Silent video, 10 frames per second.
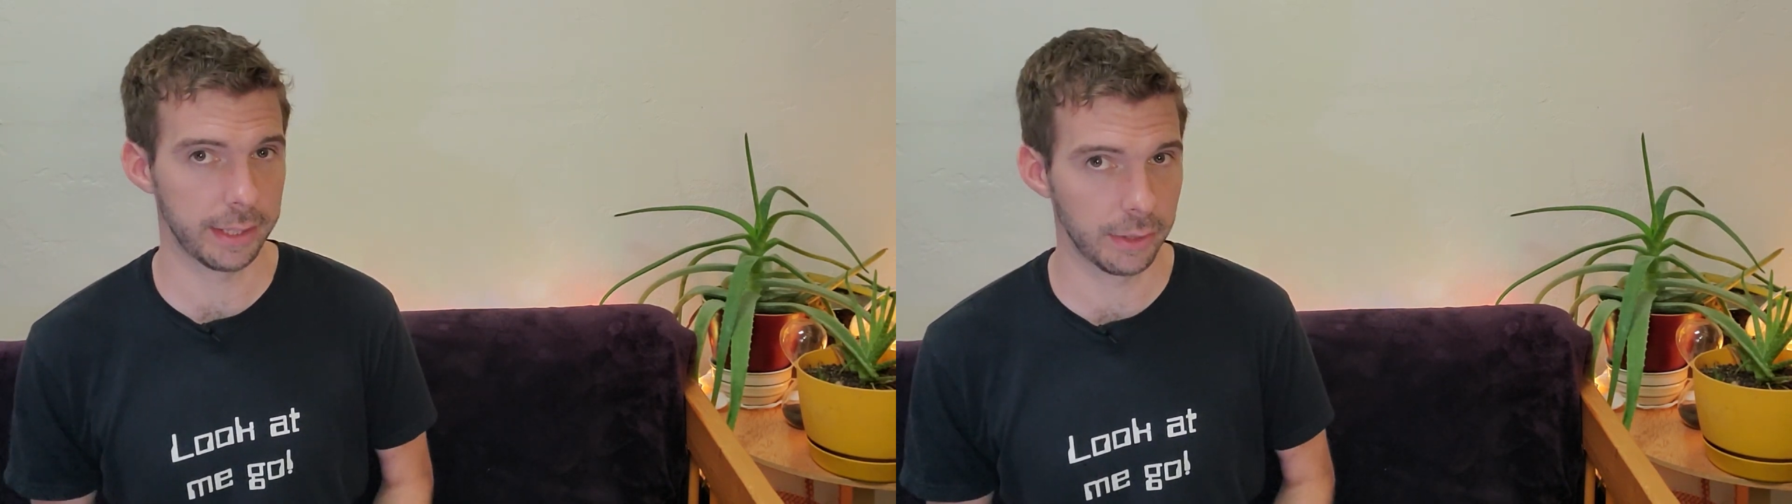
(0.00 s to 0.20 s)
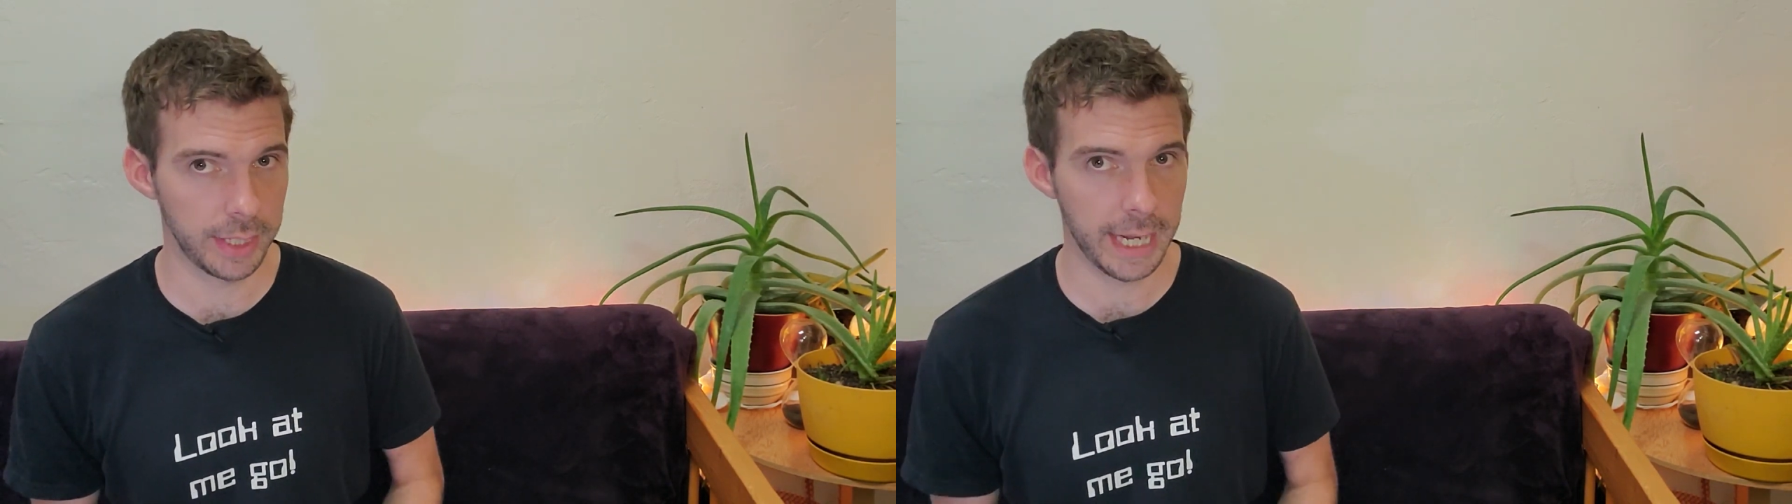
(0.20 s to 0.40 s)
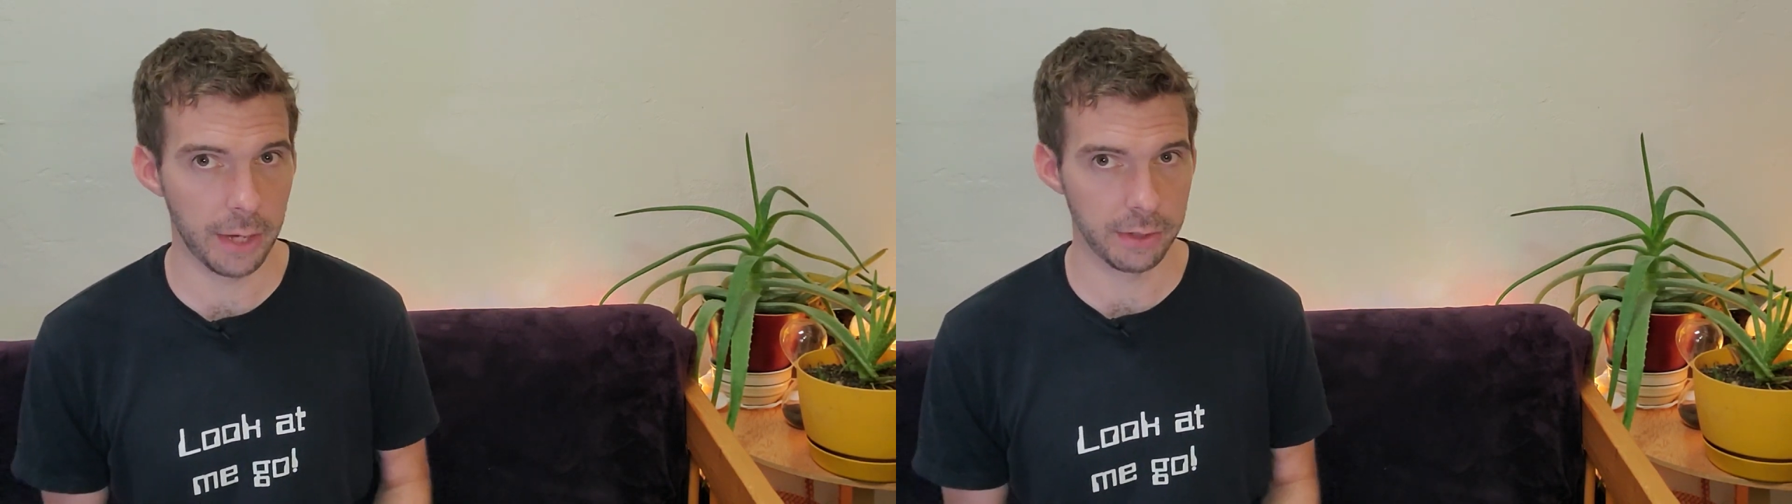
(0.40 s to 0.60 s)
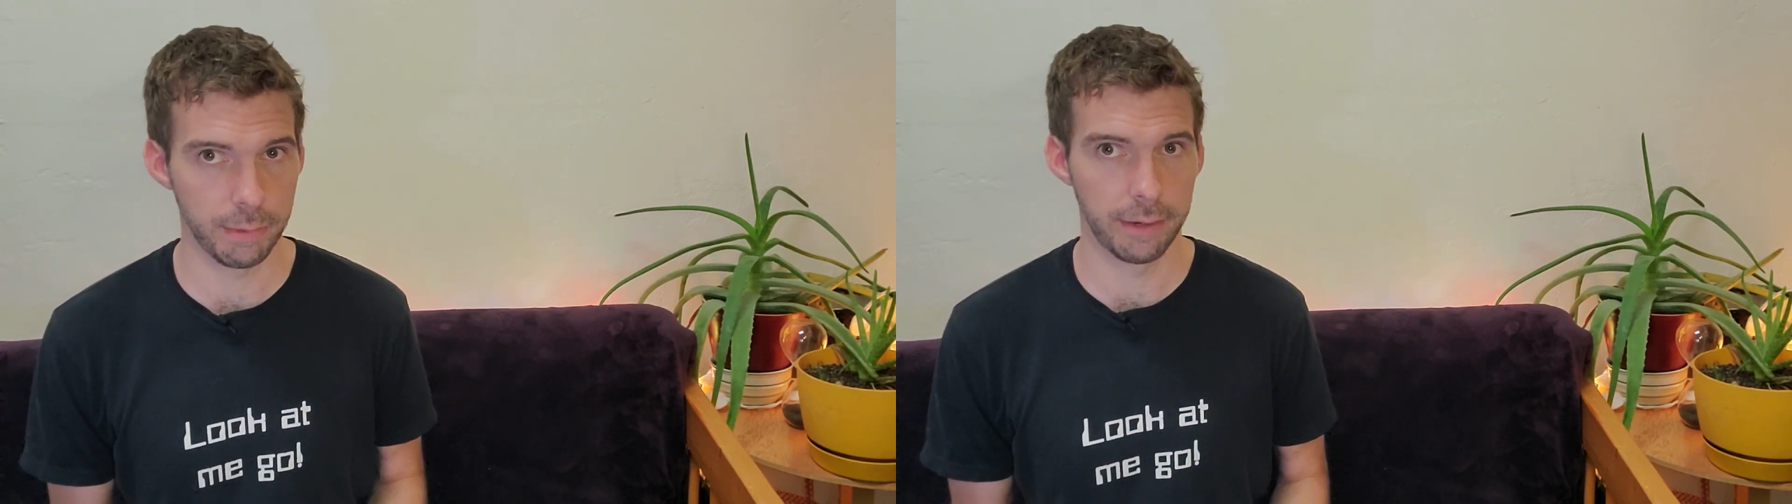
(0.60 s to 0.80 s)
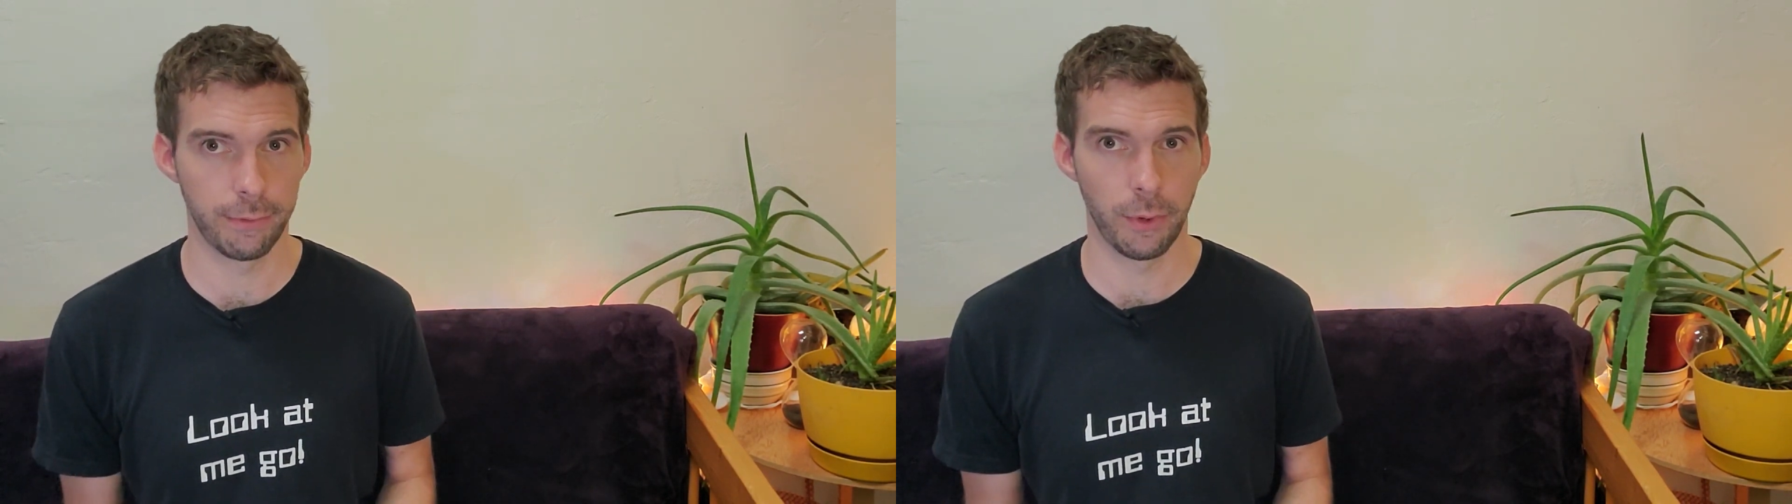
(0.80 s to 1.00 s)
at the greenhouse
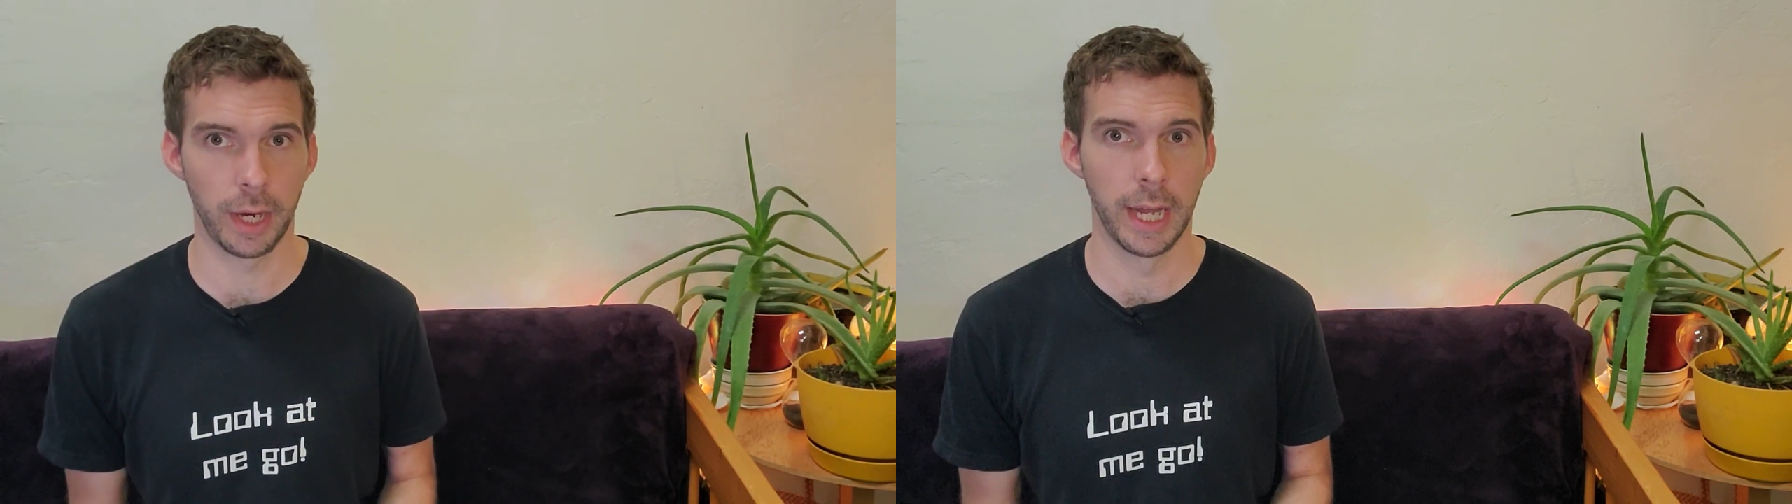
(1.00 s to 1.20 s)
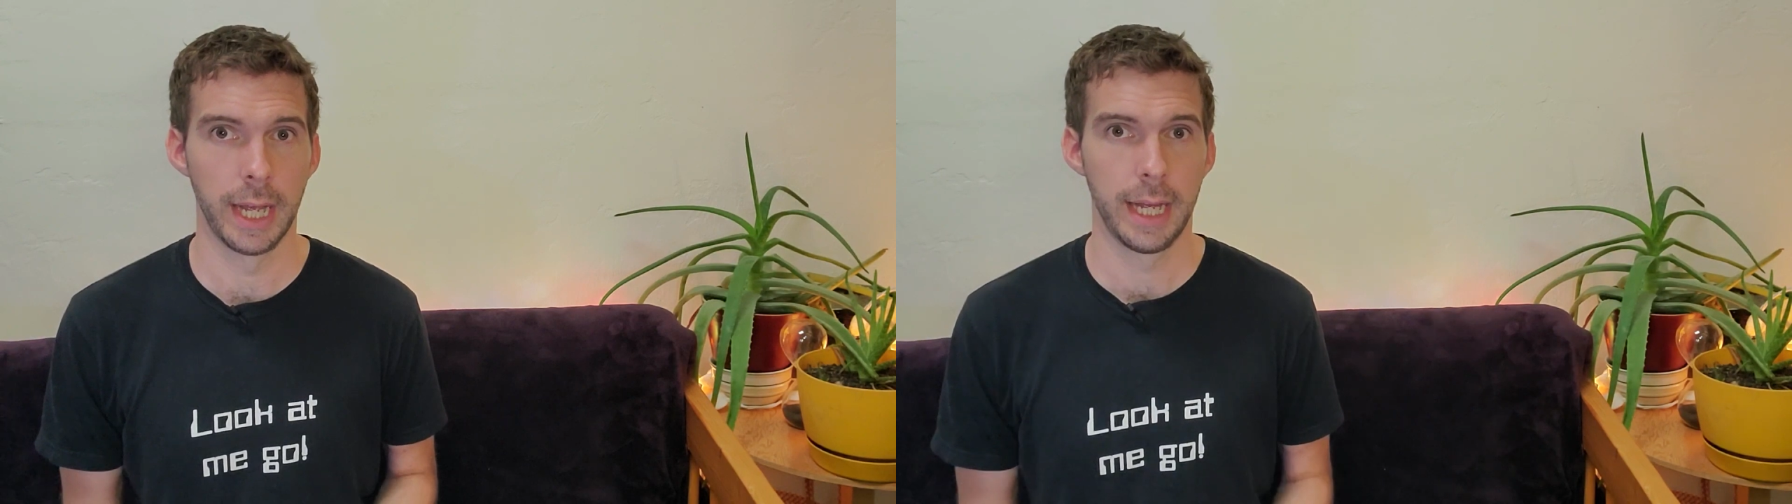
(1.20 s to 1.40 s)
metaphor